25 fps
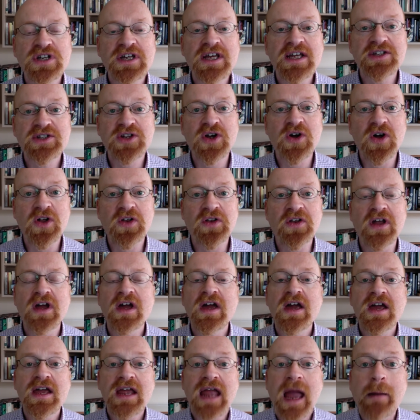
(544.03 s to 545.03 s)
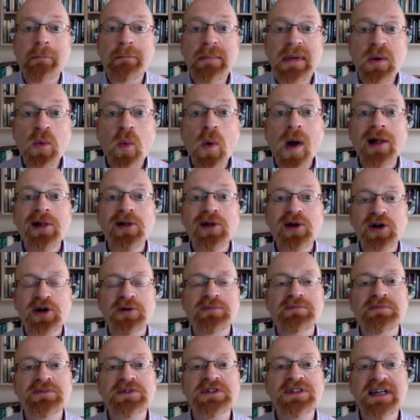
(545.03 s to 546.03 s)
years on, can be
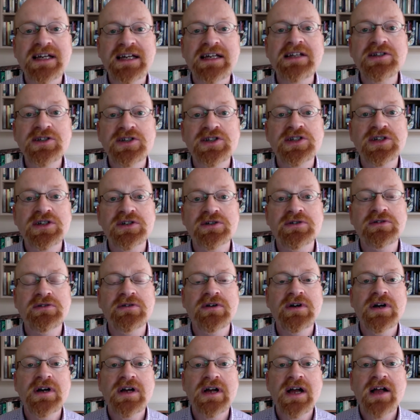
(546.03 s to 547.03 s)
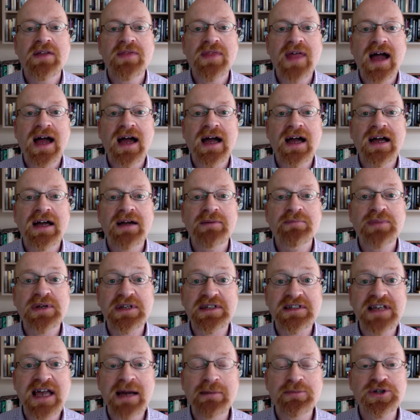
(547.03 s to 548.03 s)
welcomed into that
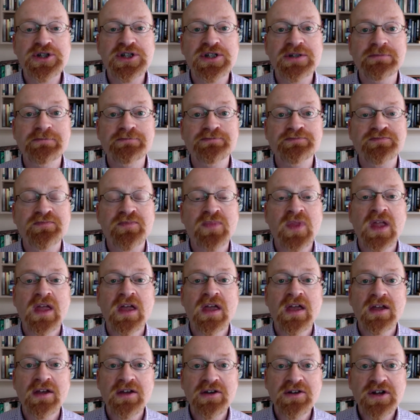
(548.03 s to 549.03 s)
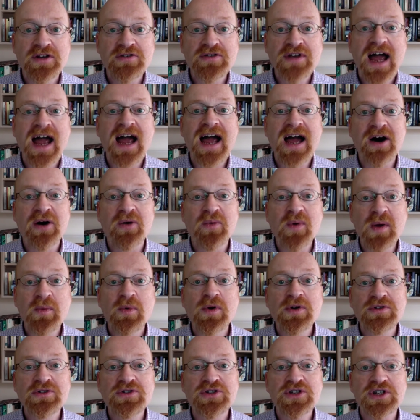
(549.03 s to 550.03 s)
perception. You know, now we
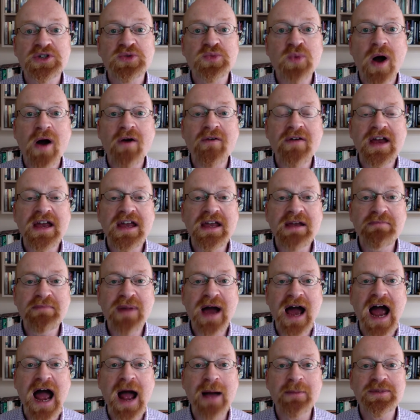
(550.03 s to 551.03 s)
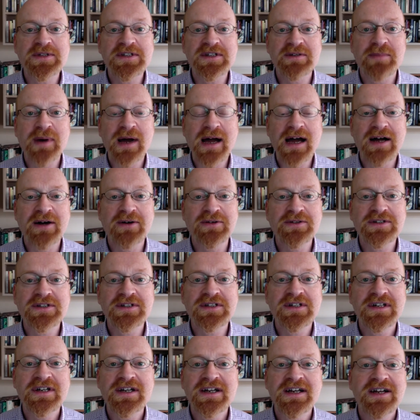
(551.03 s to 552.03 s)
wouldn't just worry perhaps about
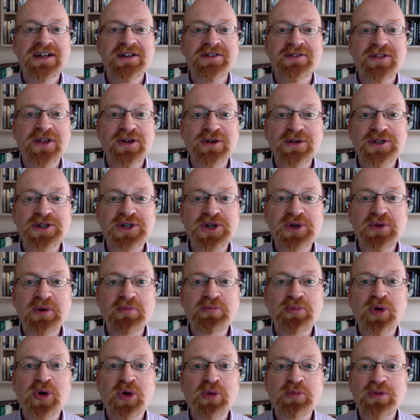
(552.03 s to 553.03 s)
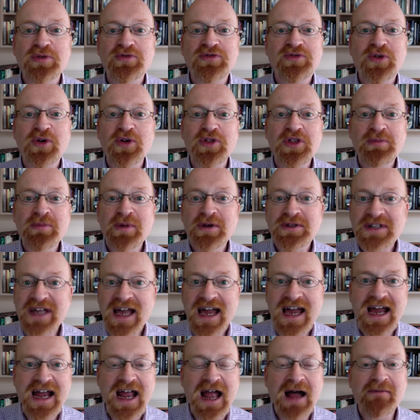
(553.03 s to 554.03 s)
those who were born before the
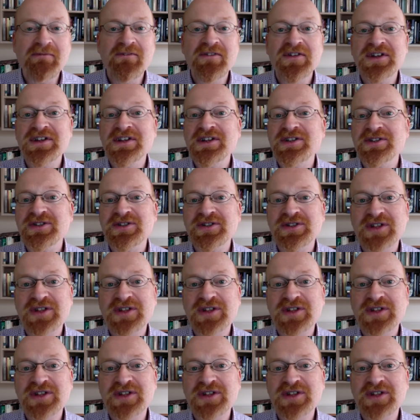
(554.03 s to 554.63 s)
Mosaic covenant,